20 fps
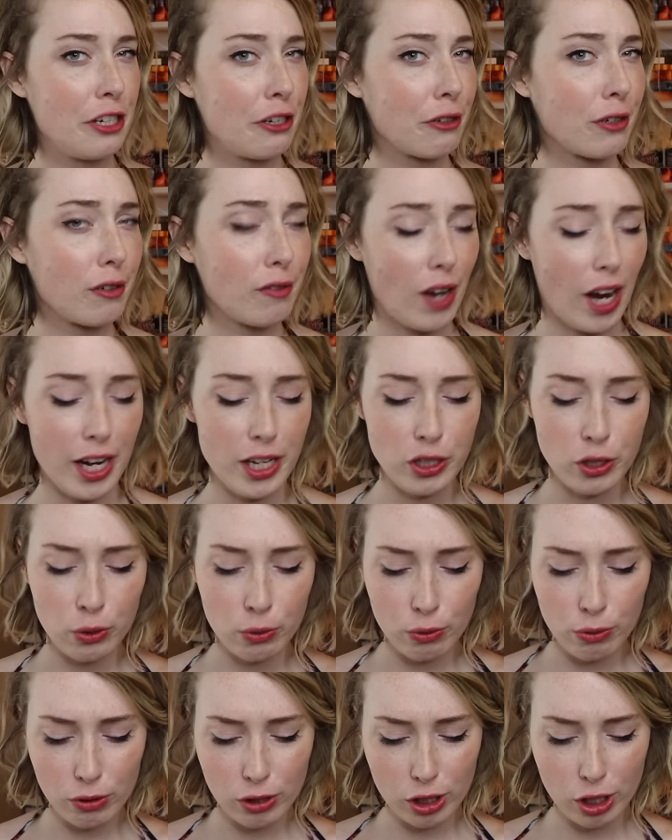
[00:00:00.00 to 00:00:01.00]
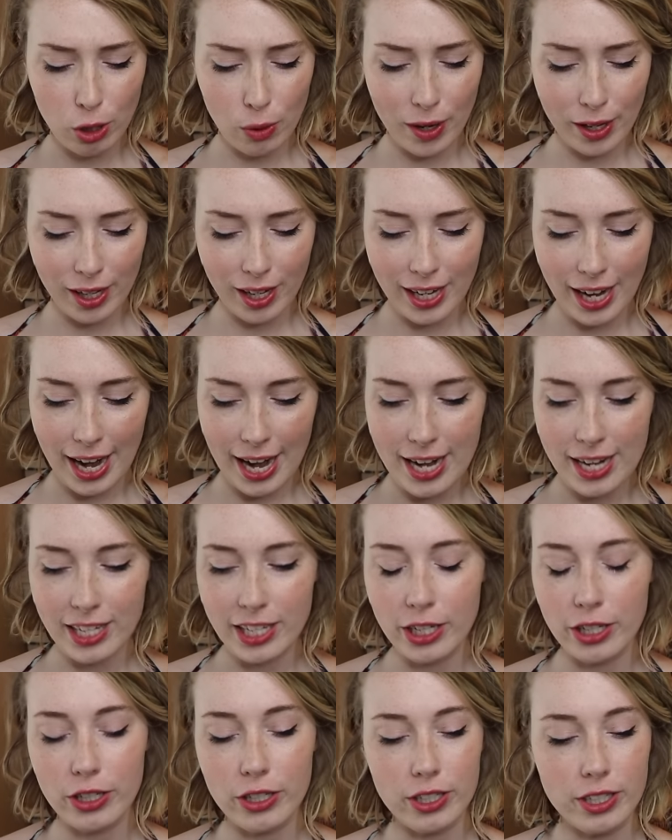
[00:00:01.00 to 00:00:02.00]
year of high school, so going on 8
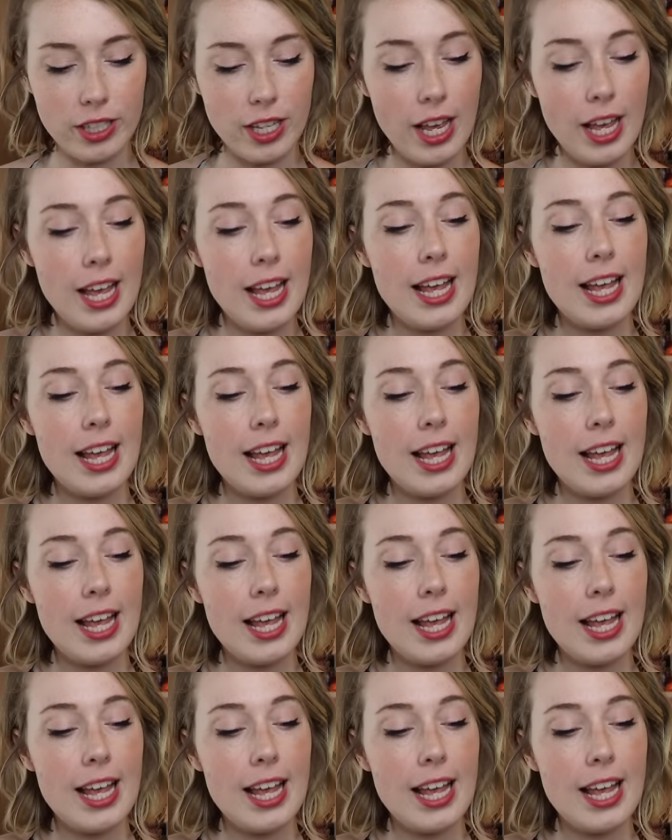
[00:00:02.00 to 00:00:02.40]
years.